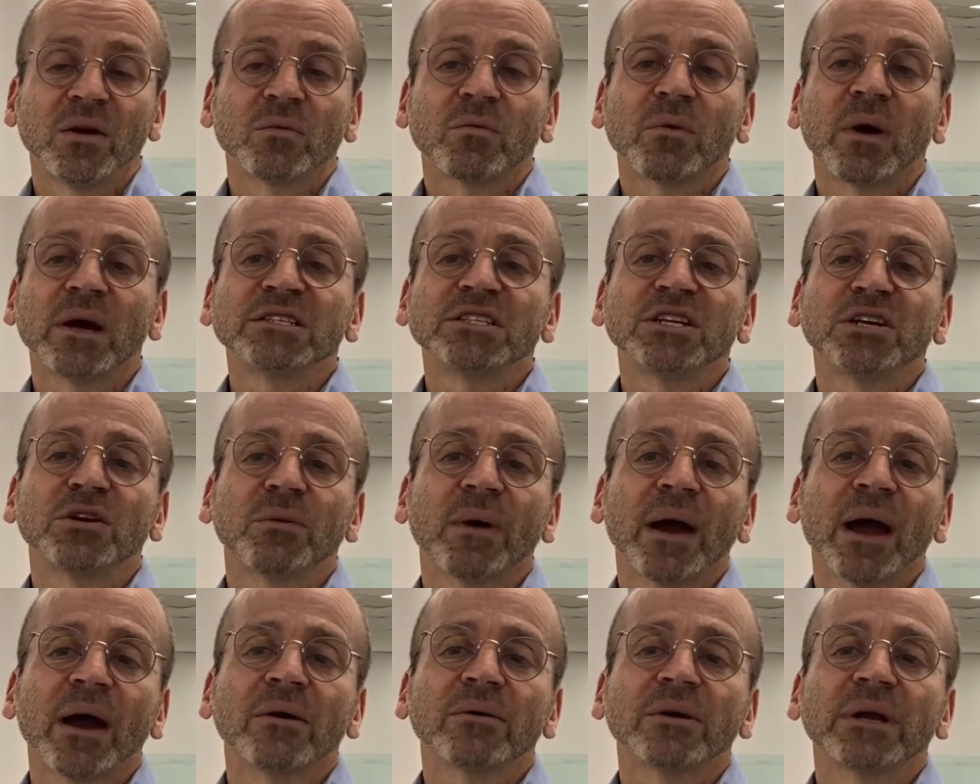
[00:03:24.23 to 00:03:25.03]
Rising
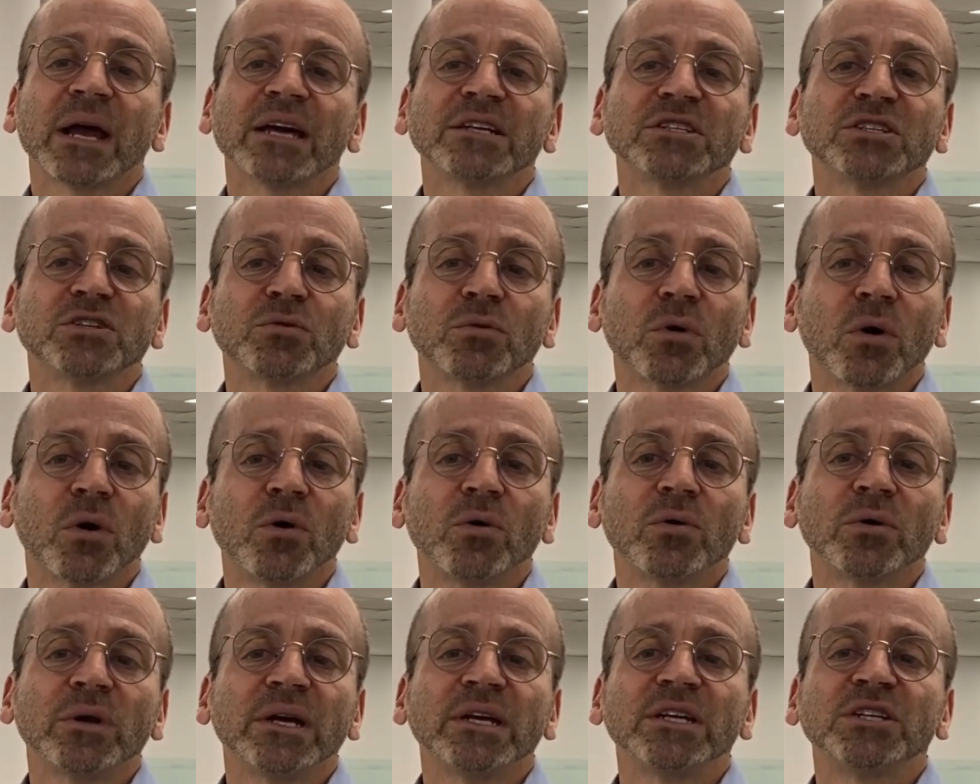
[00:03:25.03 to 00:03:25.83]
Ground has
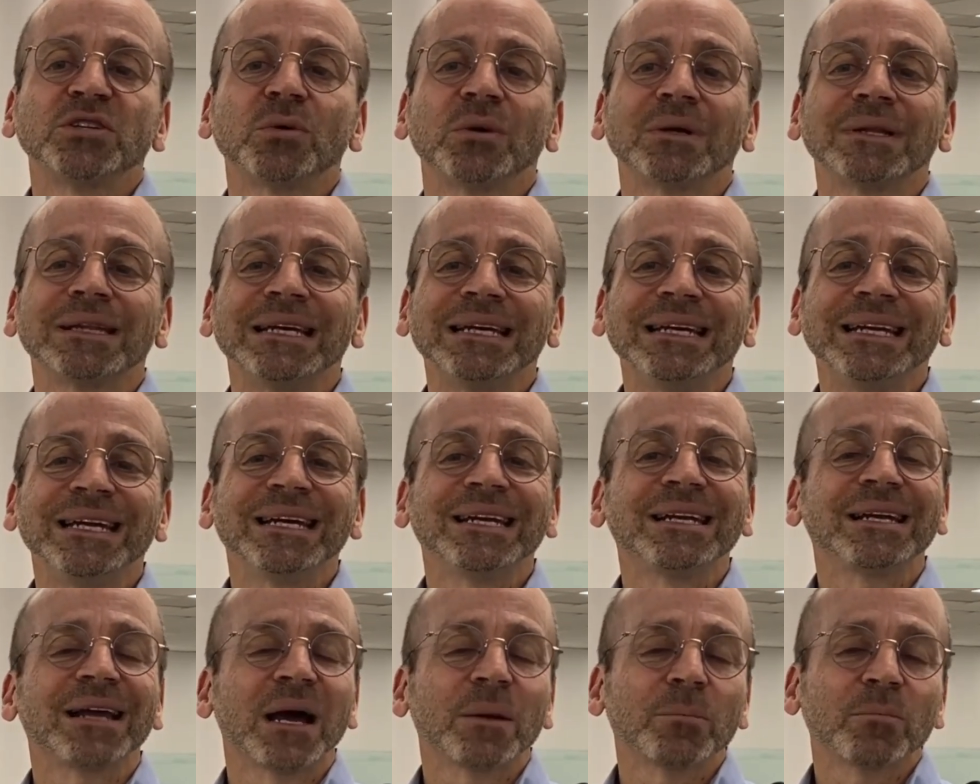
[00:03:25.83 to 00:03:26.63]
grown into a
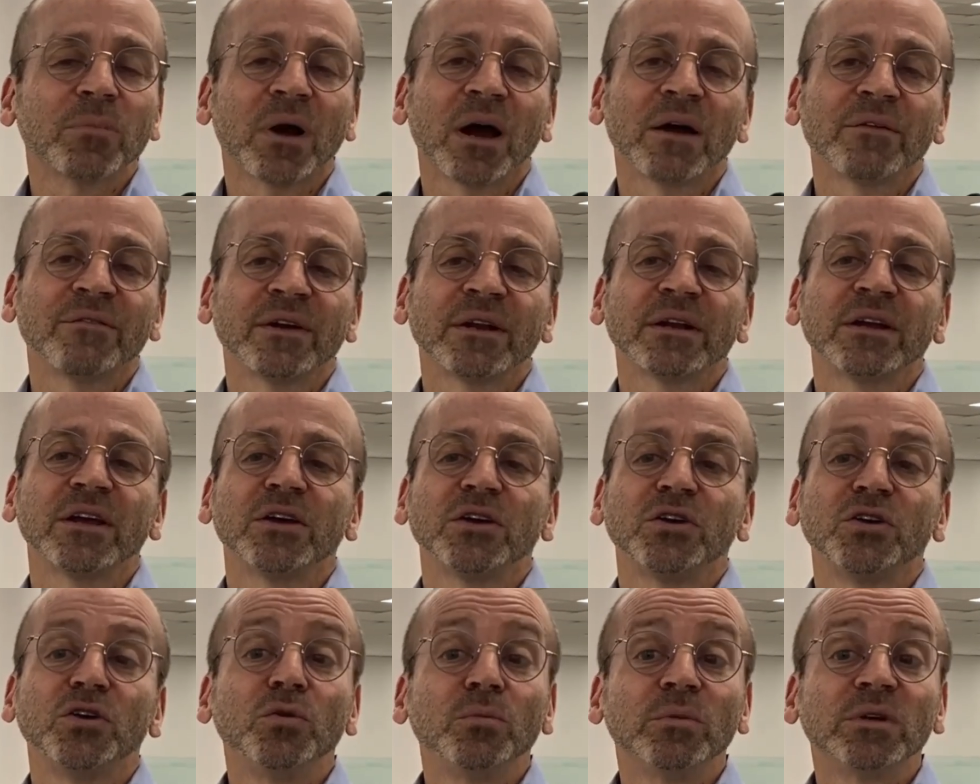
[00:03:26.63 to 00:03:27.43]
leading nonprofit
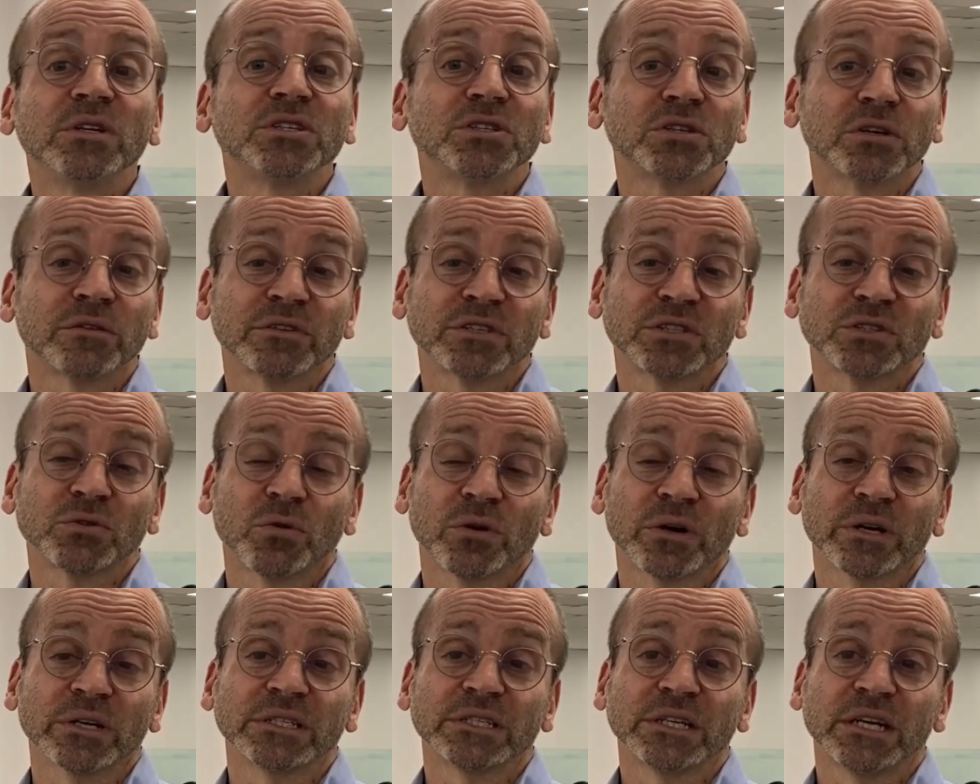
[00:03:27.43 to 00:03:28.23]
human service
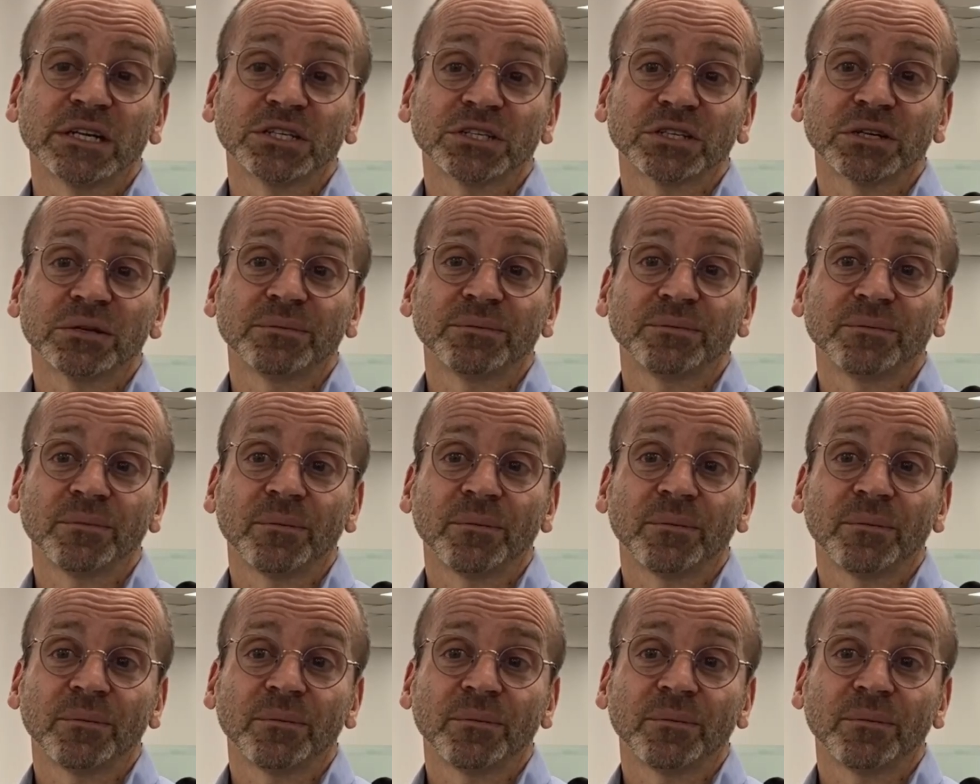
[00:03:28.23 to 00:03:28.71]
organization.